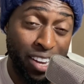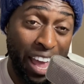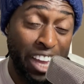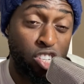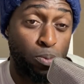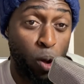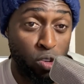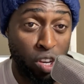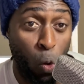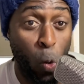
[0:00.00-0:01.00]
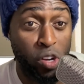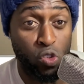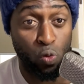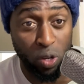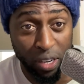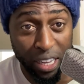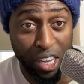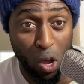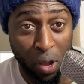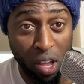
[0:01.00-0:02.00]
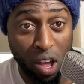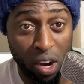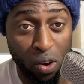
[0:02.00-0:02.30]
exposing what's really going on.